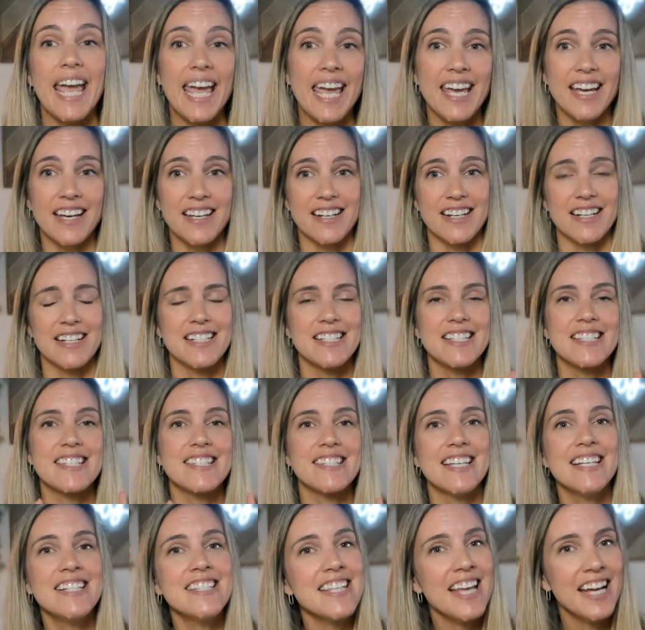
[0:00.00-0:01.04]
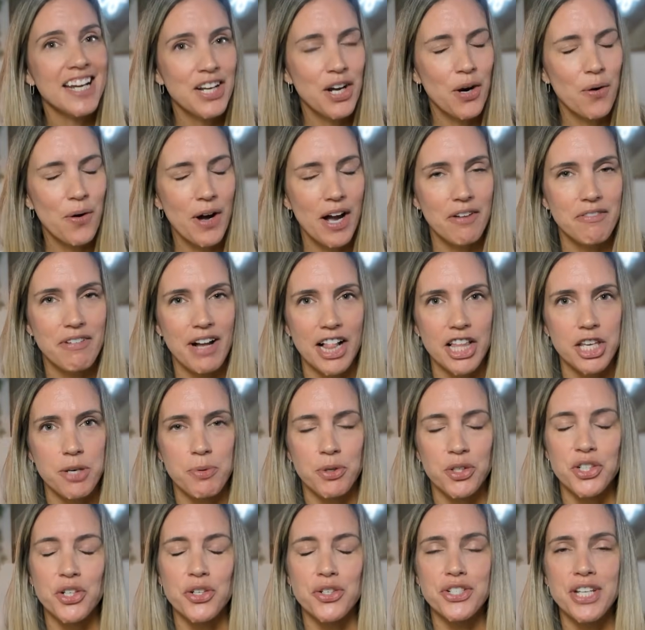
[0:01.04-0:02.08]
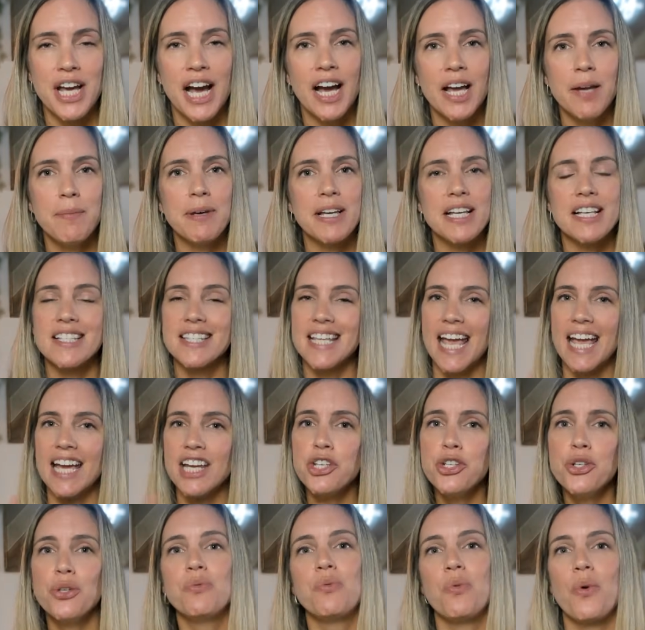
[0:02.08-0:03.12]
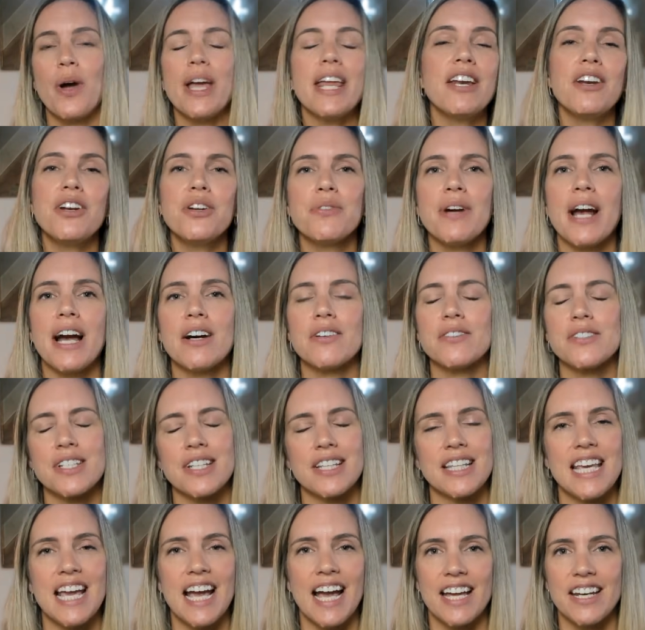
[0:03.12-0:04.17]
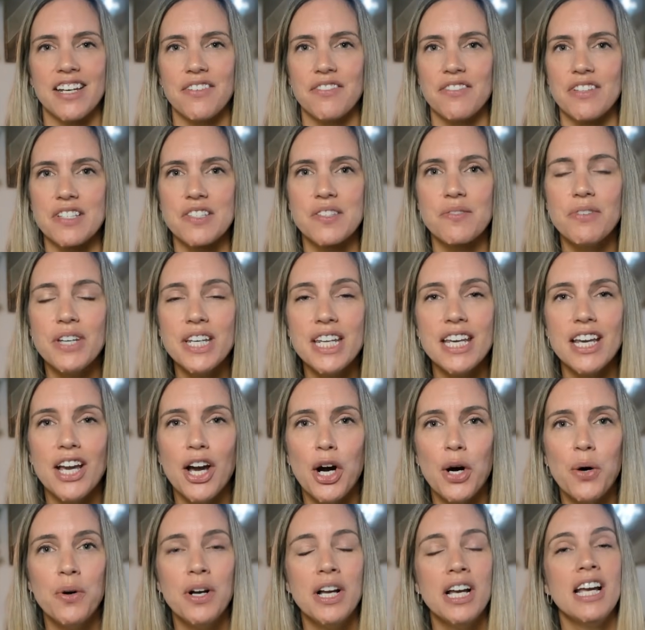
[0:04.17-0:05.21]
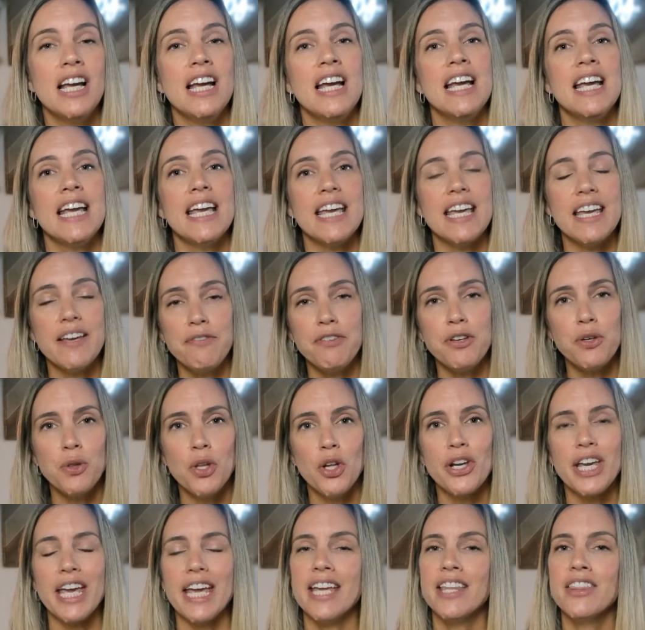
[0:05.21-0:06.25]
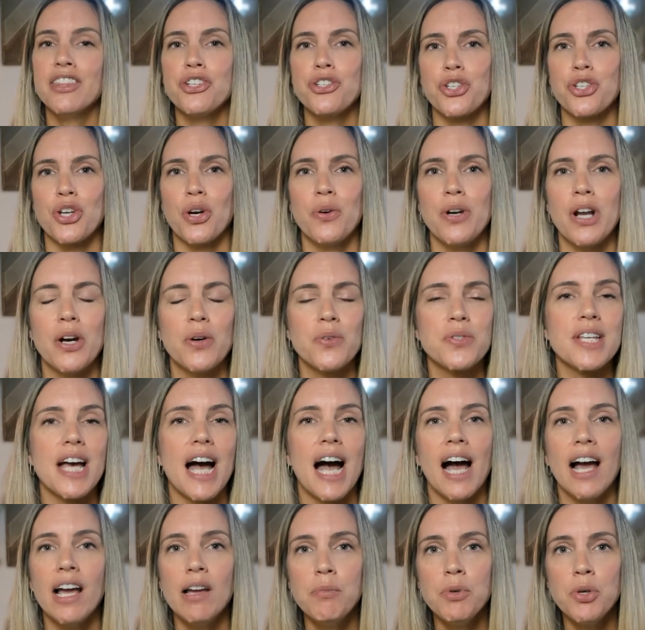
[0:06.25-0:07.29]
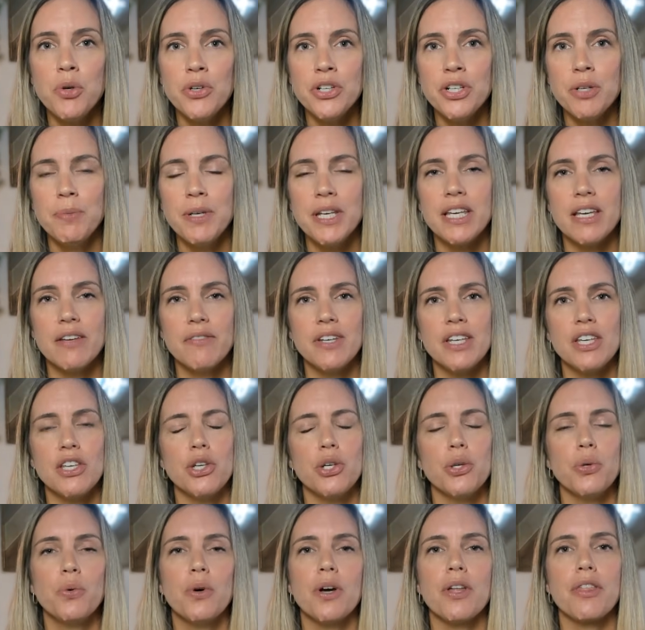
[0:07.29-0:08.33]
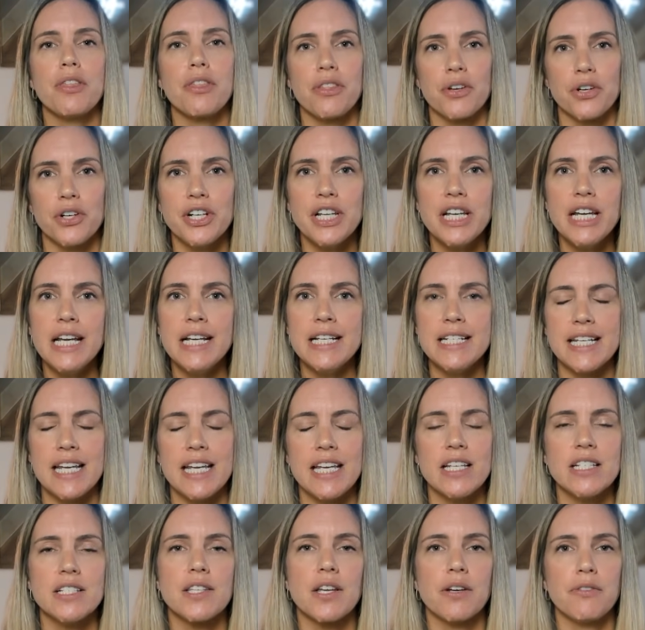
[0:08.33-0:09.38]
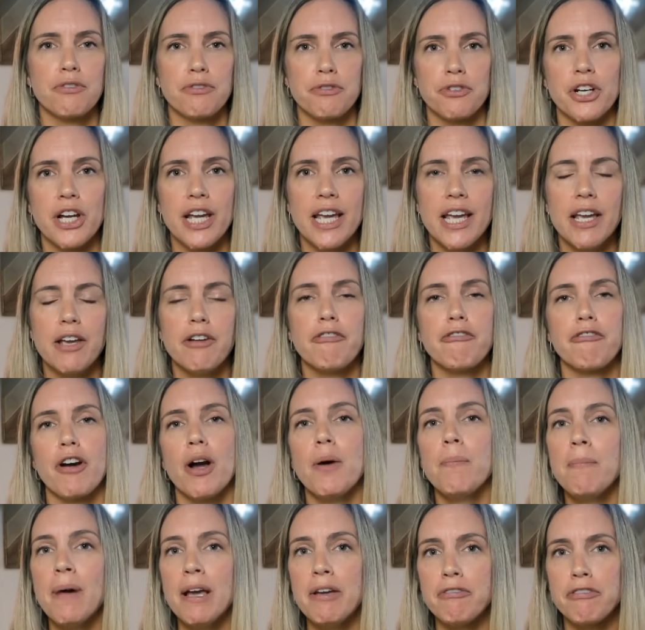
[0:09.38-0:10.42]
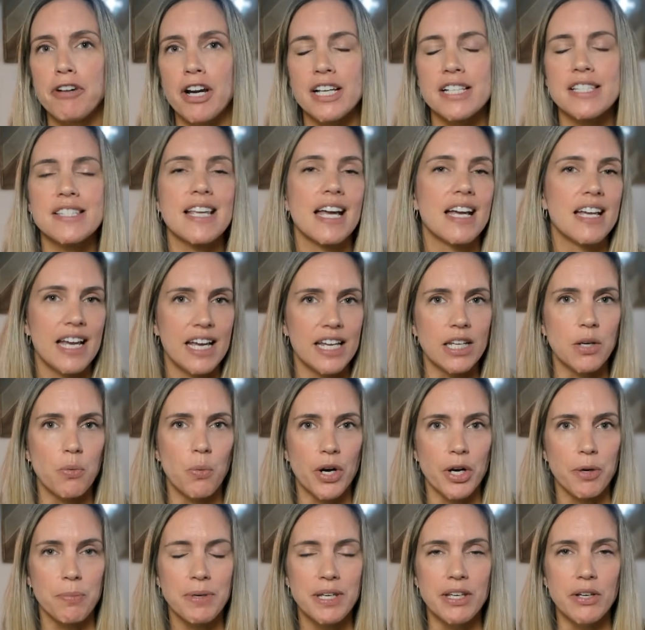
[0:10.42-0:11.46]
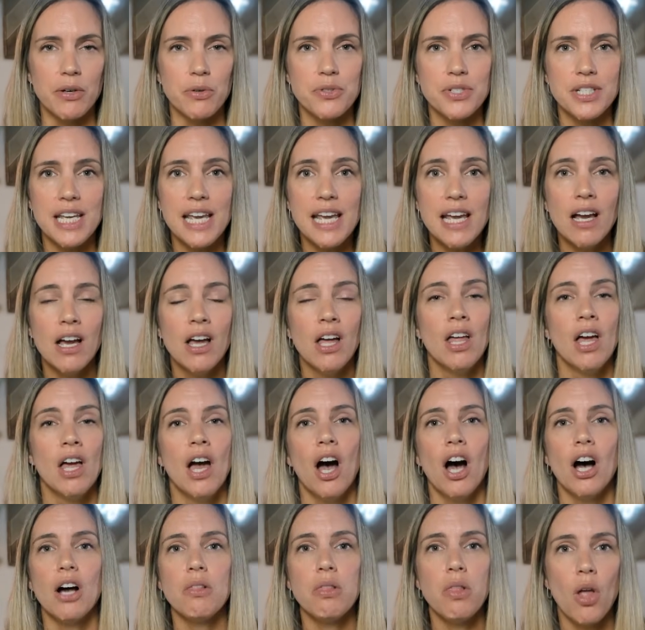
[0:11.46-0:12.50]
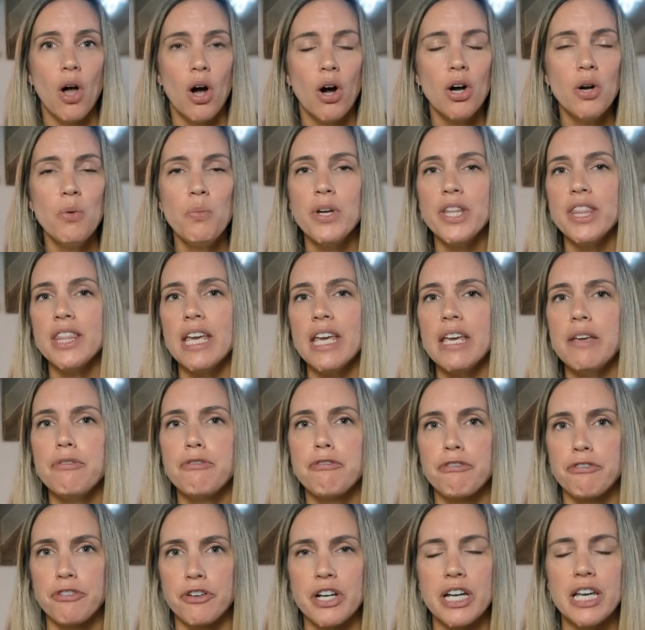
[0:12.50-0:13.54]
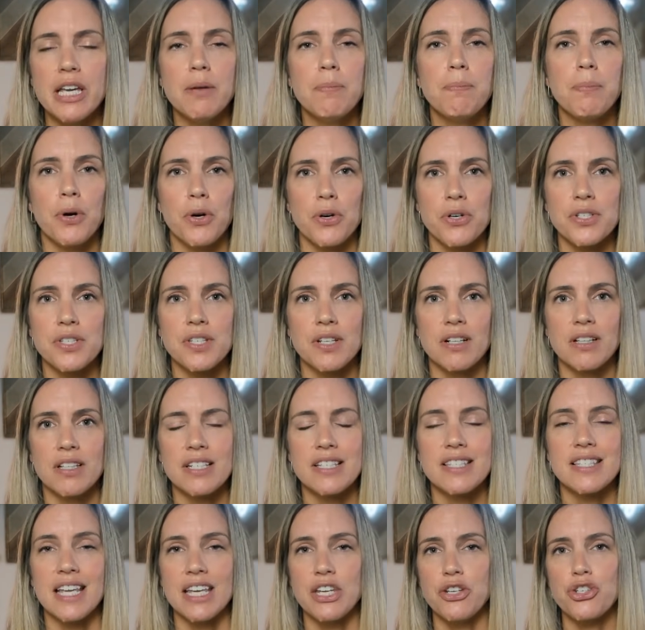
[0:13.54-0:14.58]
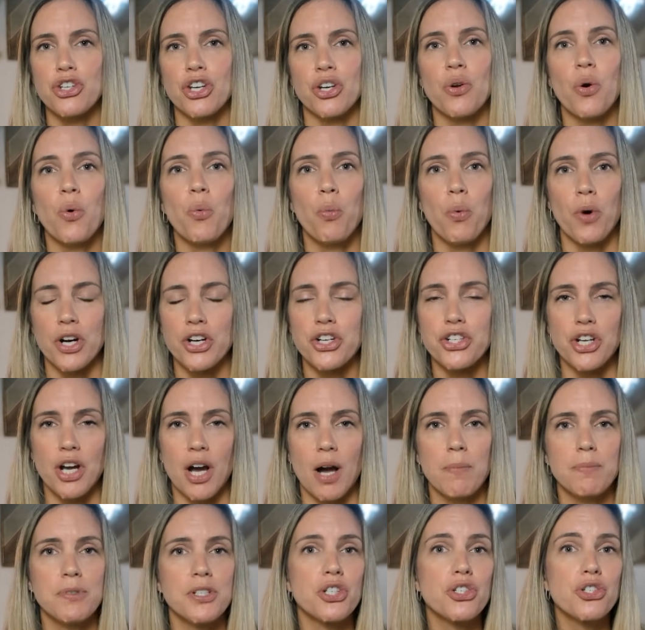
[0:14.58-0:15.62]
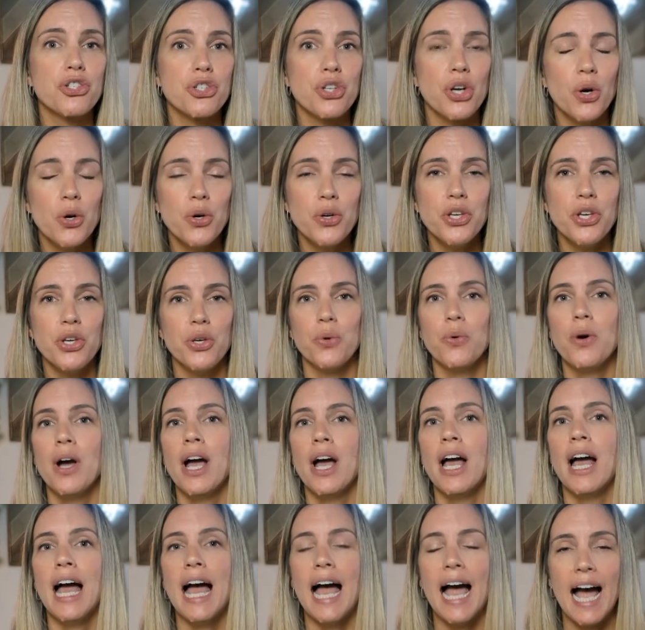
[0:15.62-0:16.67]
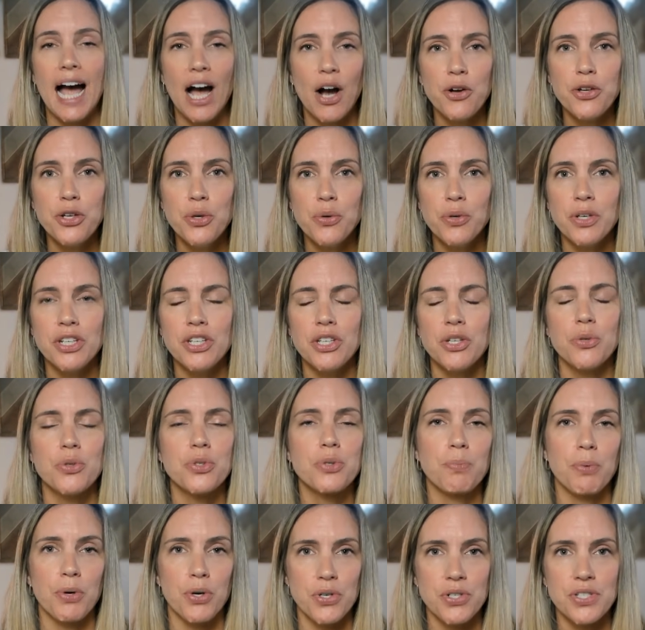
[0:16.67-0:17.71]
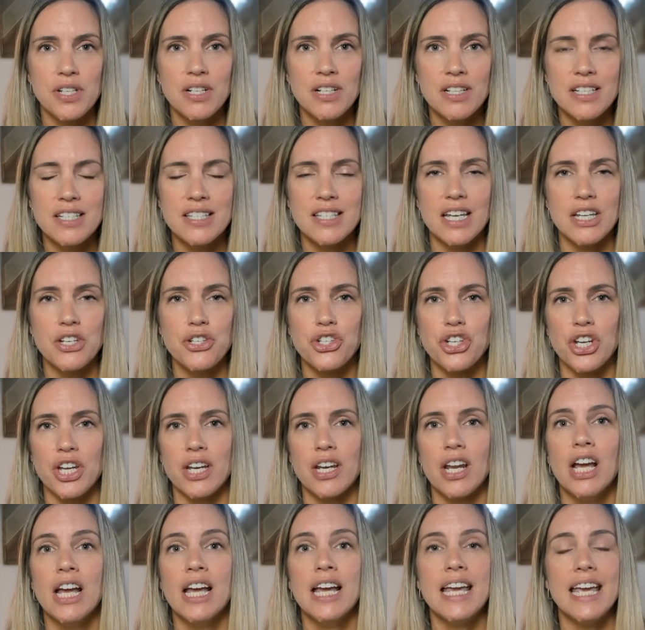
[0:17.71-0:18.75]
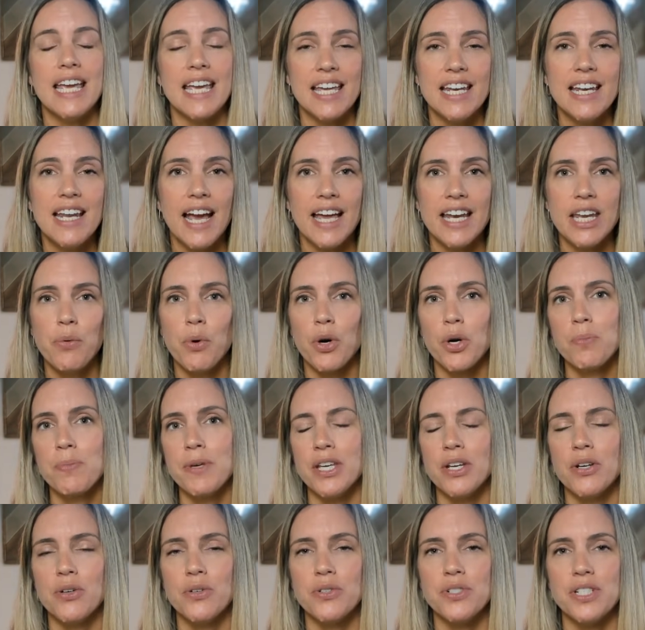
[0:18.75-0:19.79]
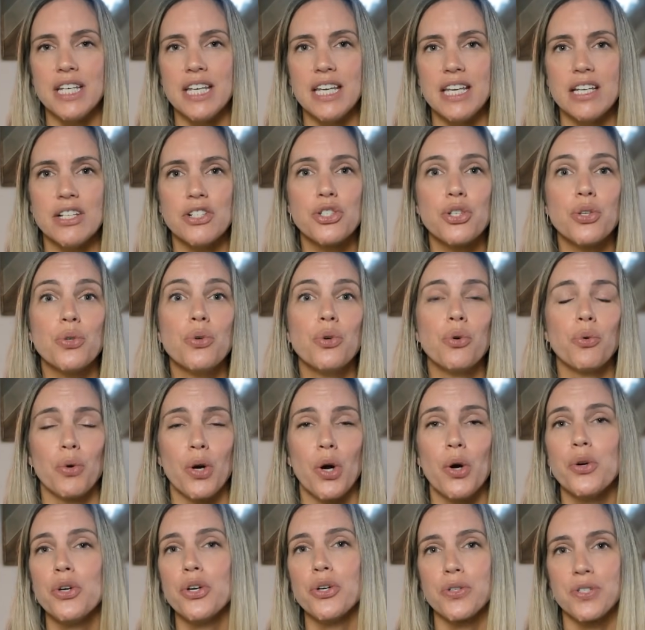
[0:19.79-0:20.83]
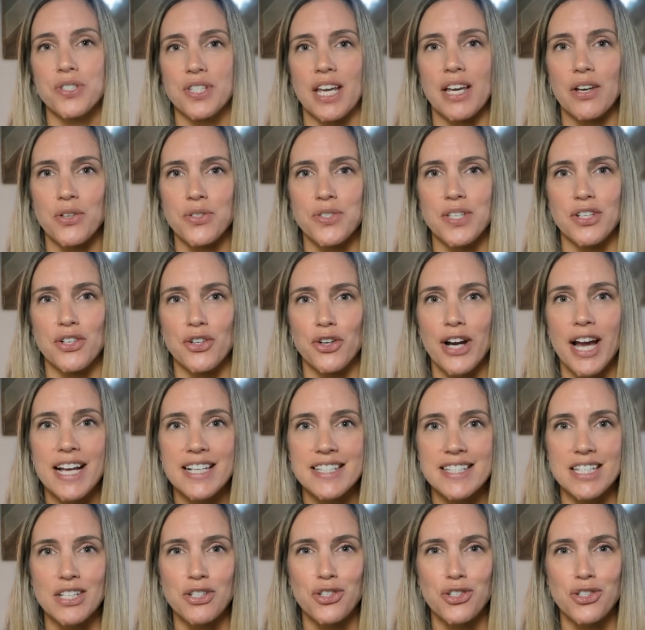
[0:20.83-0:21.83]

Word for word: And since I know how valuable your time is and you've waited around to the end of this video, if you look in the show notes, I'm going to be giving you 30 days free from my friends at Anywhere POD, along with a free personalization workshop to show you how you can use personalization in Anywhere POD to grow your sales in your Etsy